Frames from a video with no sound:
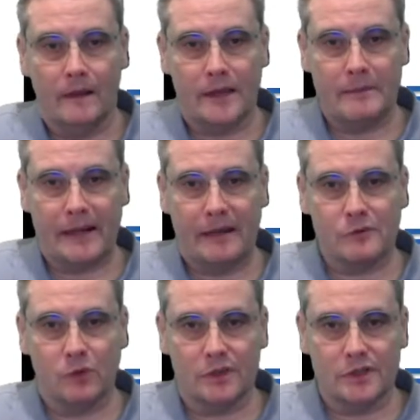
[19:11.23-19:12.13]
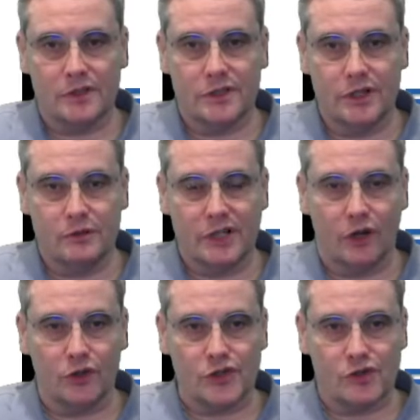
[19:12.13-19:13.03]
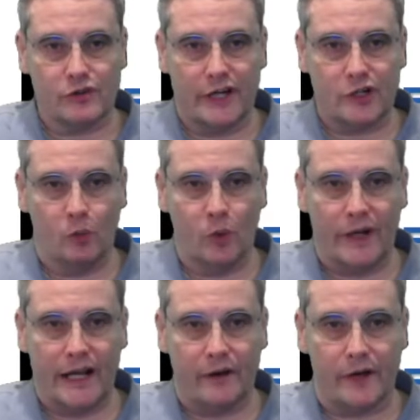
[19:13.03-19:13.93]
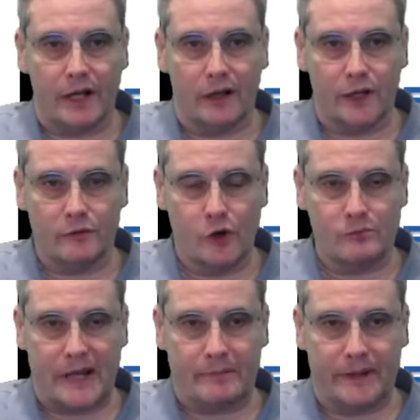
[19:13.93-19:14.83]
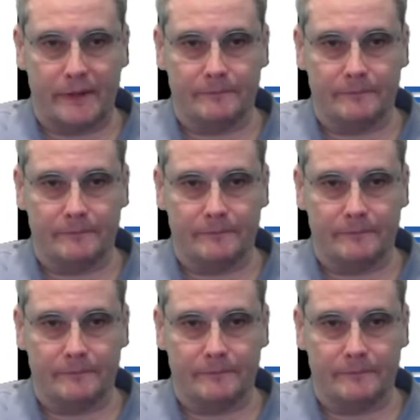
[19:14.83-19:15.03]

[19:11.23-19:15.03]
they perhaps want you to concentrate on one area, like road mapping,